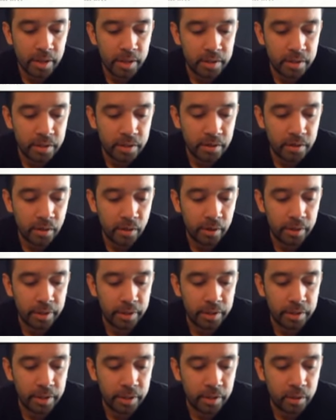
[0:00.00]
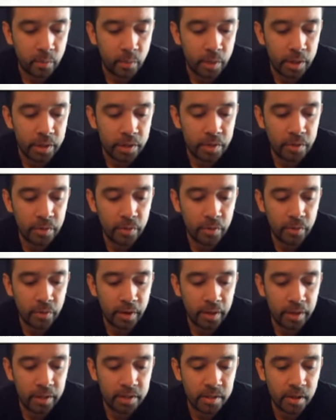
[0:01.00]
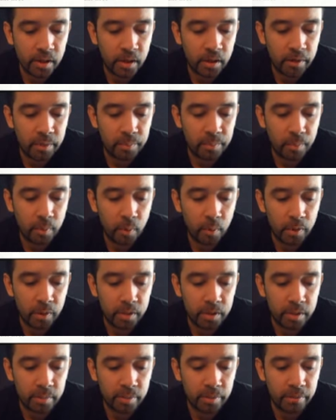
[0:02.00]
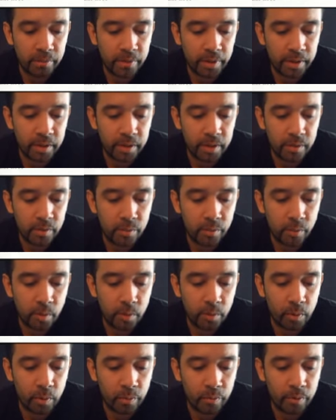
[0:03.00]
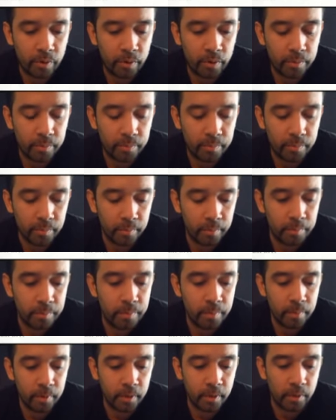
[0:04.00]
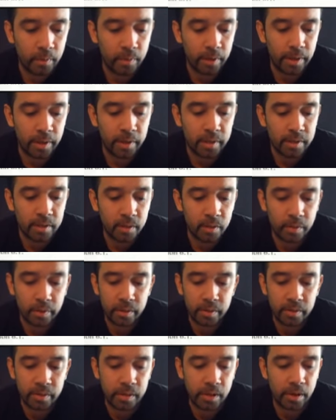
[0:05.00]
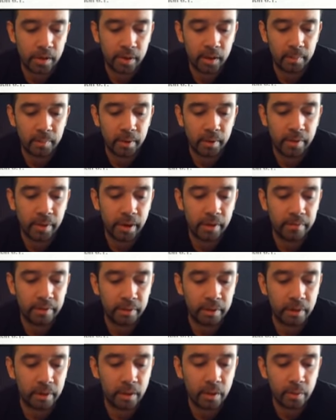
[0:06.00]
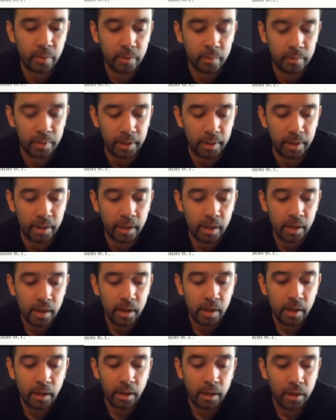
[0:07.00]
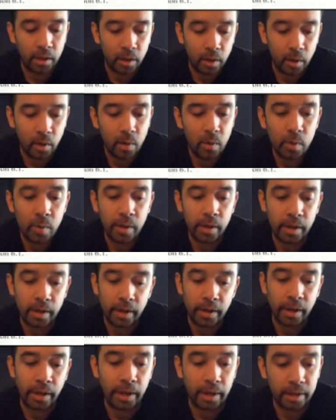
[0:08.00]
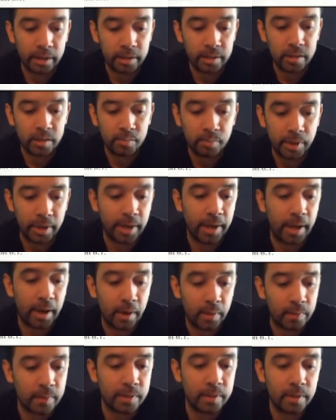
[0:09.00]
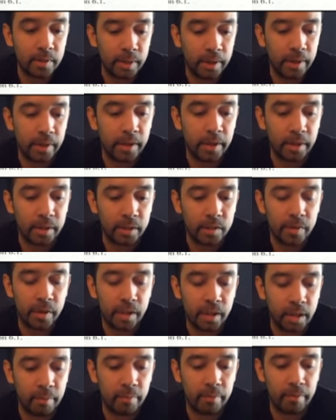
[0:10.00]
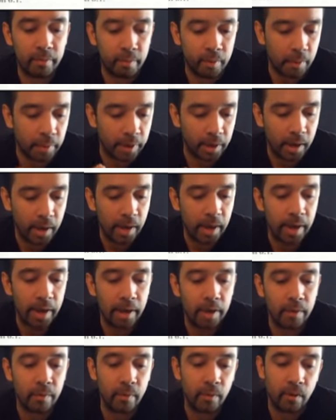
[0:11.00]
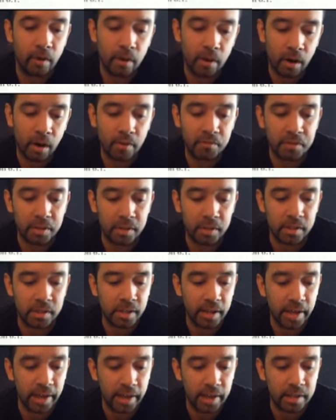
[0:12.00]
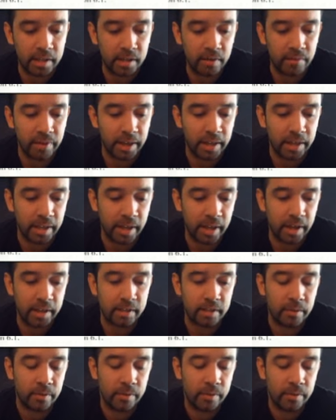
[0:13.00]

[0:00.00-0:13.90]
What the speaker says: Test your knowledge here. What 2 things are important to prevent rollover? Okay, so it was talking about having the load be low and spread out, okay, and try to keep it from going high or off to the side, stuff like that.